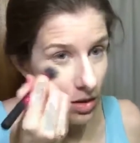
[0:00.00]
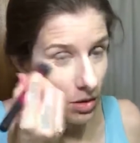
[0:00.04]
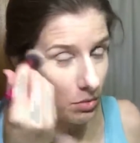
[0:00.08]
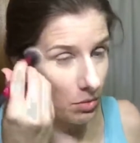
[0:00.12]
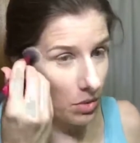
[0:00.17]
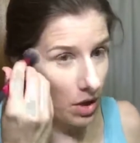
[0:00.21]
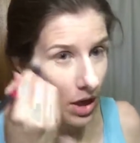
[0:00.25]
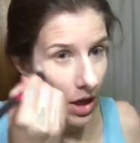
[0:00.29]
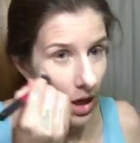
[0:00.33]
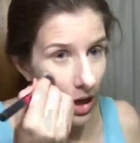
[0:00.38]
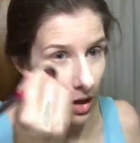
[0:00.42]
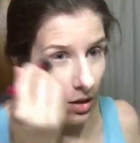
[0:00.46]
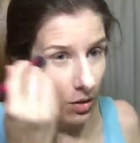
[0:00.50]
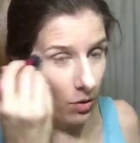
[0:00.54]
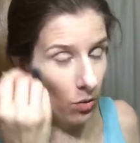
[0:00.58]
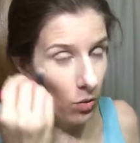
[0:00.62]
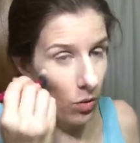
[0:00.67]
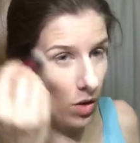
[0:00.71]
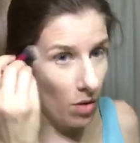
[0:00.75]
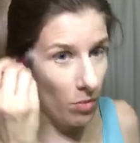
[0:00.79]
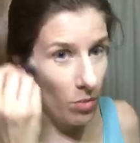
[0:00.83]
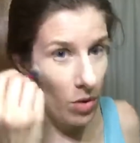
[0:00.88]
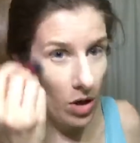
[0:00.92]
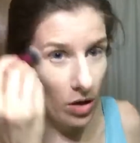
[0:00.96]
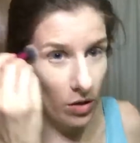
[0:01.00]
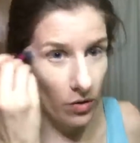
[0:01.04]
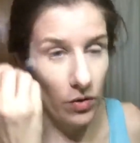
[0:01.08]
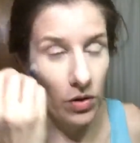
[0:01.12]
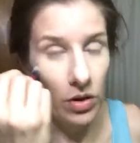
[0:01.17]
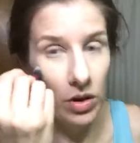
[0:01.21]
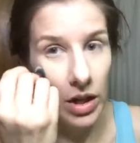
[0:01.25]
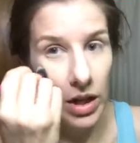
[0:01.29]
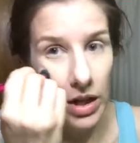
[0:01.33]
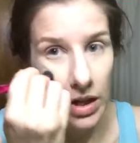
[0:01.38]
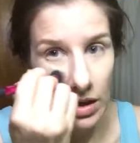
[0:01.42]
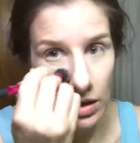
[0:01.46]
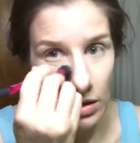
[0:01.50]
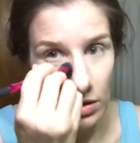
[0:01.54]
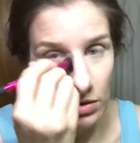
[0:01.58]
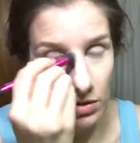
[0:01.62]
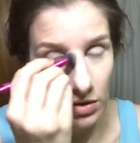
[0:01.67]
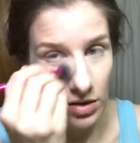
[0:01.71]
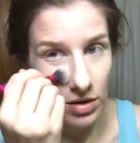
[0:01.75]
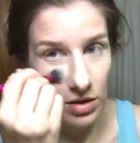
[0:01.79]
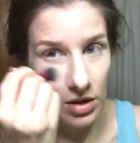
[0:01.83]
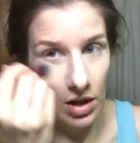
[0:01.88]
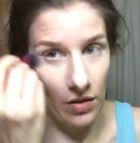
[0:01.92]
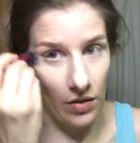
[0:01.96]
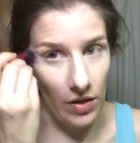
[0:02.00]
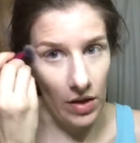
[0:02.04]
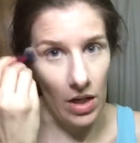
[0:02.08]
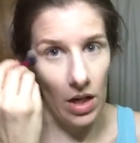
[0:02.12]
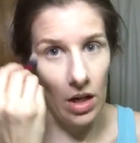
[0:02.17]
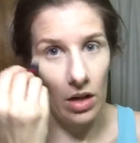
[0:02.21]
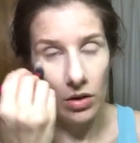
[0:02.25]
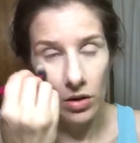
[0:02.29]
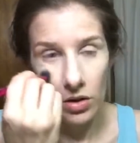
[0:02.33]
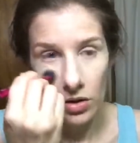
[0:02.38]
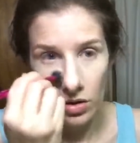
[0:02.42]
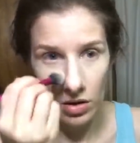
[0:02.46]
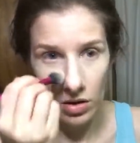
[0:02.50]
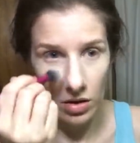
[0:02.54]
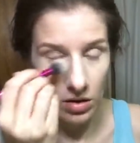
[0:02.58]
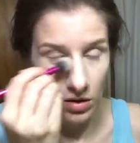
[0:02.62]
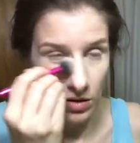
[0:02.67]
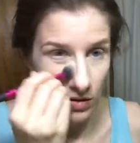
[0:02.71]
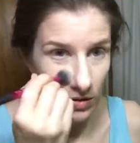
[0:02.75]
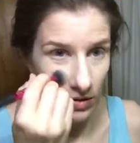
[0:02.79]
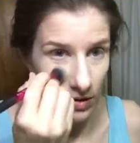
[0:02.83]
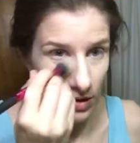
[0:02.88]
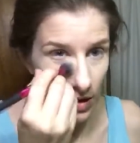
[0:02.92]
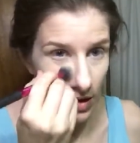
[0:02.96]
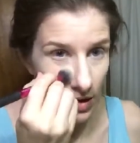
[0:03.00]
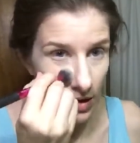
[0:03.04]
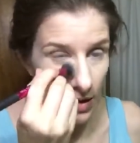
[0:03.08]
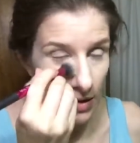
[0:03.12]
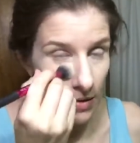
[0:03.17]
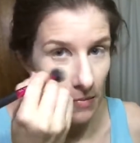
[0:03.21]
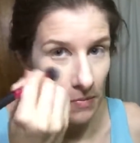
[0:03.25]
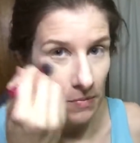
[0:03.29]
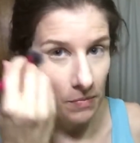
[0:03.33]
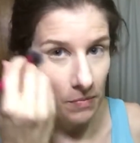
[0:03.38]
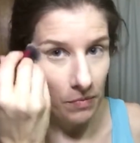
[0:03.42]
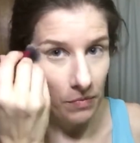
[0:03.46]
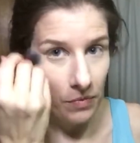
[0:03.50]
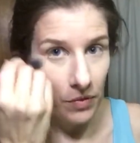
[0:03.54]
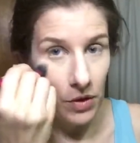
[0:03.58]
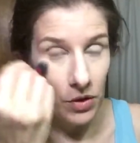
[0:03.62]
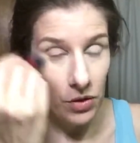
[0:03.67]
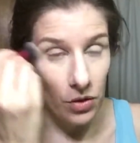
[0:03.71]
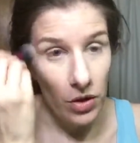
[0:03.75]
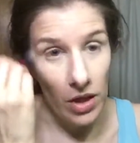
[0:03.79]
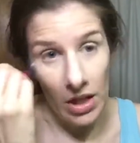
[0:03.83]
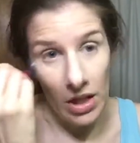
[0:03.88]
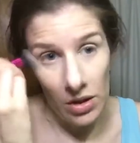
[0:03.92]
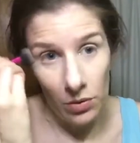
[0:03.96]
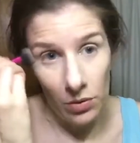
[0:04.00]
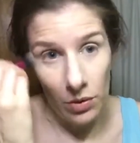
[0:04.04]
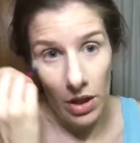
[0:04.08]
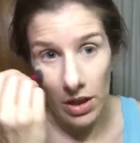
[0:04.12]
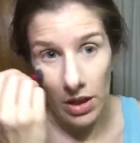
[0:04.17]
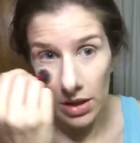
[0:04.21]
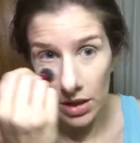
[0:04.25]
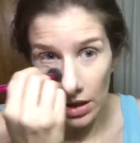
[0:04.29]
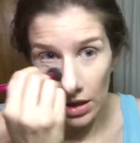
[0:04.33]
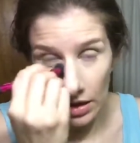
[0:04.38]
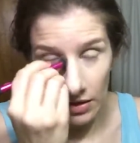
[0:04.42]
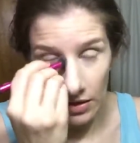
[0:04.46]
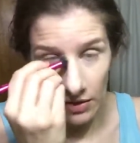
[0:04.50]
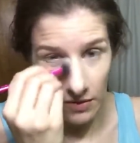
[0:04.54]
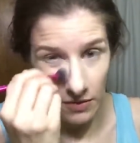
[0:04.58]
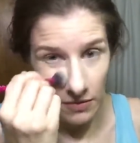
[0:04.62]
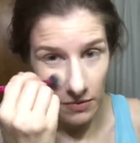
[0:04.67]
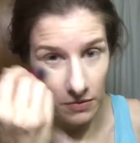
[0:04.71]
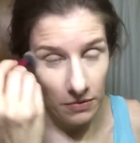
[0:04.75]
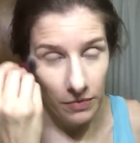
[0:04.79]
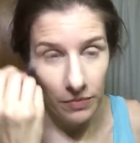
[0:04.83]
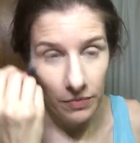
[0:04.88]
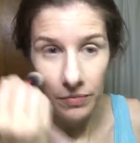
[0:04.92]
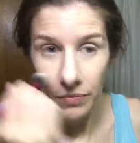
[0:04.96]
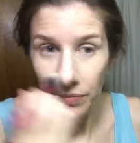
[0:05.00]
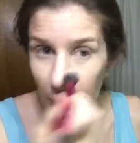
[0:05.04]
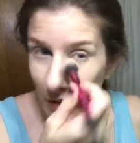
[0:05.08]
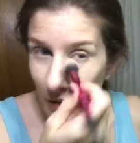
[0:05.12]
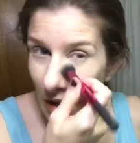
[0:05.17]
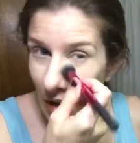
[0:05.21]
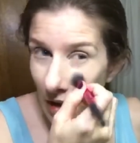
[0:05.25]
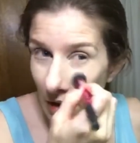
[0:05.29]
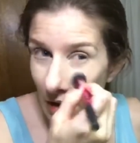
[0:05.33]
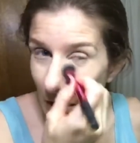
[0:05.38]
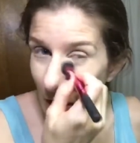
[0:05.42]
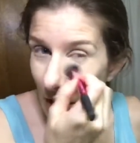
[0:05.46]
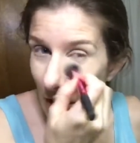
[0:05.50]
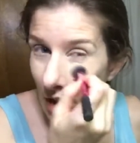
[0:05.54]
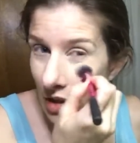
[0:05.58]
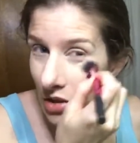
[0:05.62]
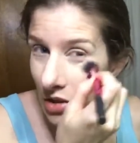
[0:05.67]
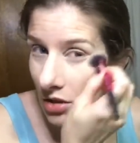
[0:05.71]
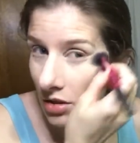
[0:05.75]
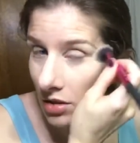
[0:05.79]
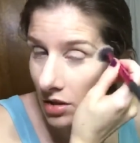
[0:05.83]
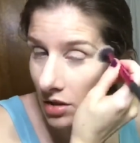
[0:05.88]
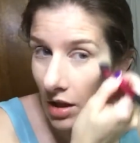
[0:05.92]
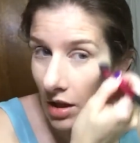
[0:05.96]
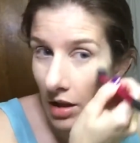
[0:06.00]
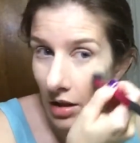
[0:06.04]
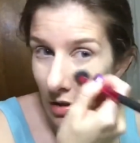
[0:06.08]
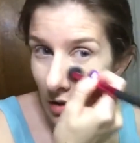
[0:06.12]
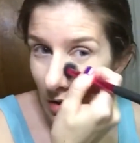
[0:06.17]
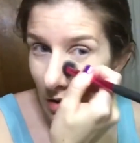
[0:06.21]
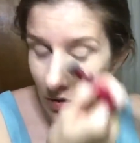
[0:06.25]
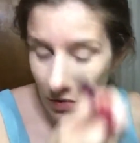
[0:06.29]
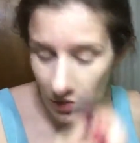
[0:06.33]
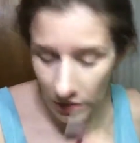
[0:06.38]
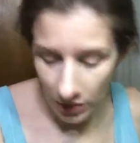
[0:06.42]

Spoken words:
at Walmart for like $7. So that's what I did. And then I just kind of